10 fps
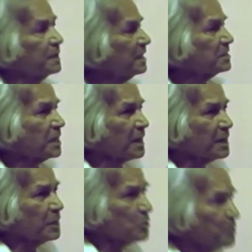He is
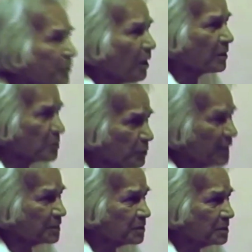ready to part
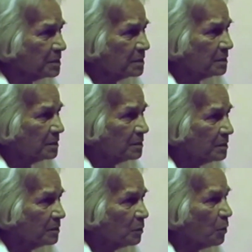with
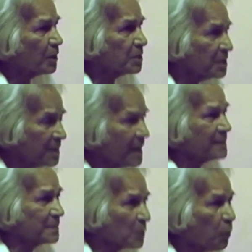what he
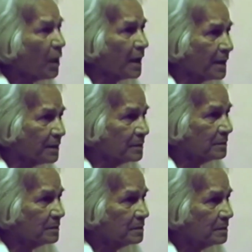has acquired
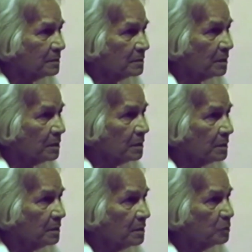
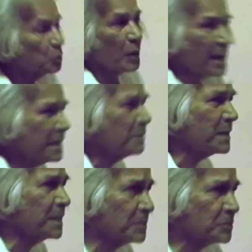through any
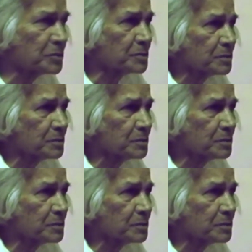means